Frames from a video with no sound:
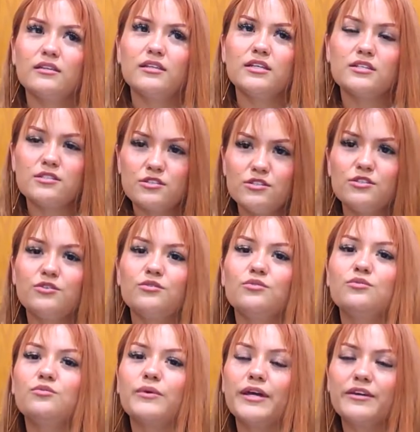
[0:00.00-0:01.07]
this
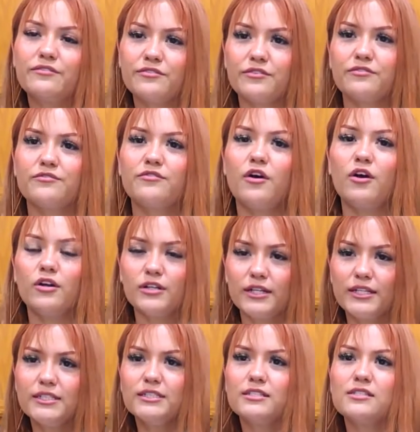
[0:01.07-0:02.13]
new wave of
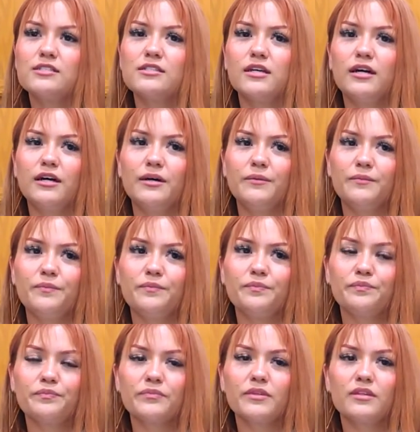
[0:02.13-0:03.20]
artists
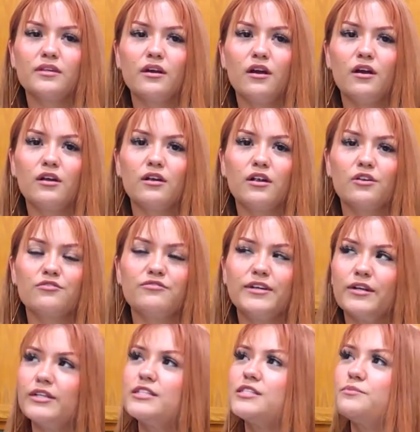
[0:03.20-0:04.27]
um, are, are
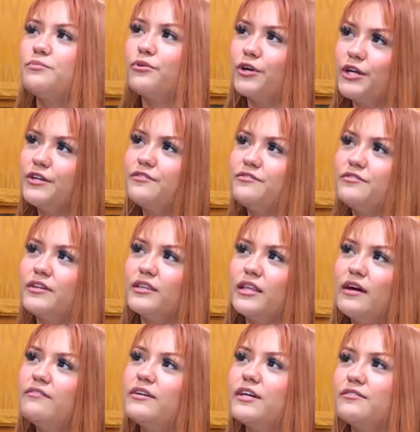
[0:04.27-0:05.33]
very supportive and
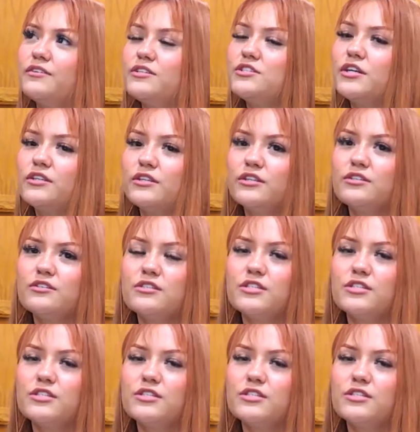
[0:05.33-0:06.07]
loving of each other.